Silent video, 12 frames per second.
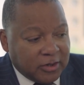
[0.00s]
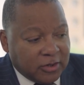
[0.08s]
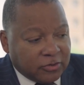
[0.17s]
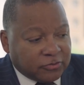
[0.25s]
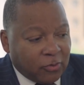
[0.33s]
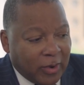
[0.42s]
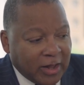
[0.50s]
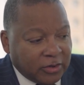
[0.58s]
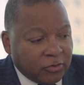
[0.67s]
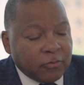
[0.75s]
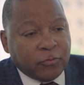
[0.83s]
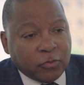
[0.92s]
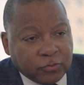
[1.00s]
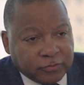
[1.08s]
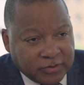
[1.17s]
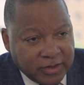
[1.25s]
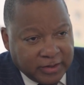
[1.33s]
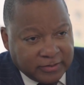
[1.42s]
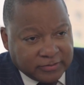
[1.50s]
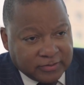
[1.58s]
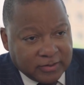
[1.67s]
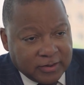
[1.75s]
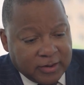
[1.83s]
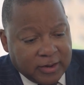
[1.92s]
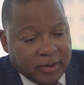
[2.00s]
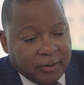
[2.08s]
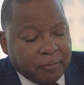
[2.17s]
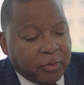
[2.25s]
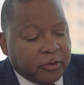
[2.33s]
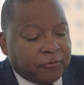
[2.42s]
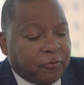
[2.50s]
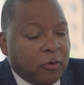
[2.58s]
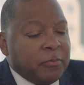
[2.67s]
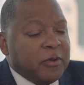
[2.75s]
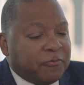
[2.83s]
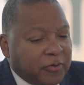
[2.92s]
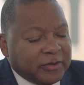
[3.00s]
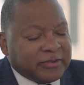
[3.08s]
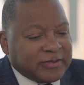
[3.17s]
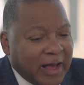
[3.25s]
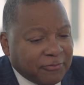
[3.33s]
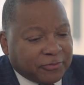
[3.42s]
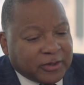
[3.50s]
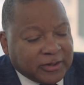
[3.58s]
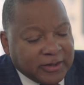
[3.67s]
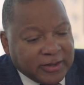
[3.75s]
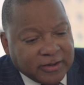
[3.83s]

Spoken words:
So I learned those things. But for me, philosophically,